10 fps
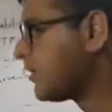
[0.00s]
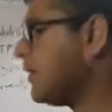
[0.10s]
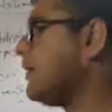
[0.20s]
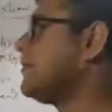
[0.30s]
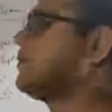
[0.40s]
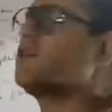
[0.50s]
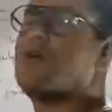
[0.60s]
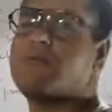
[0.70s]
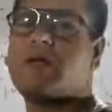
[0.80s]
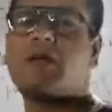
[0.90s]
the initiation
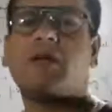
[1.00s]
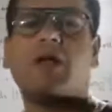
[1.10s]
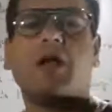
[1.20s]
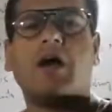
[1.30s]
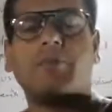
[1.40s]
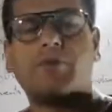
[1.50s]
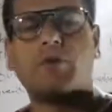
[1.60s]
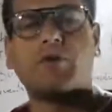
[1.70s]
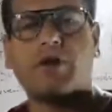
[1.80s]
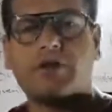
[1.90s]
of the
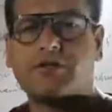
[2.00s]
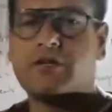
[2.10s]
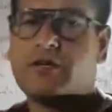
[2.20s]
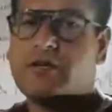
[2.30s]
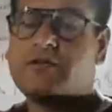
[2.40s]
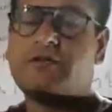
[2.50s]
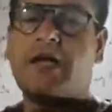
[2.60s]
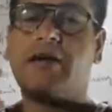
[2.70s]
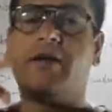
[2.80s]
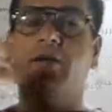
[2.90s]
prokaryotes. Then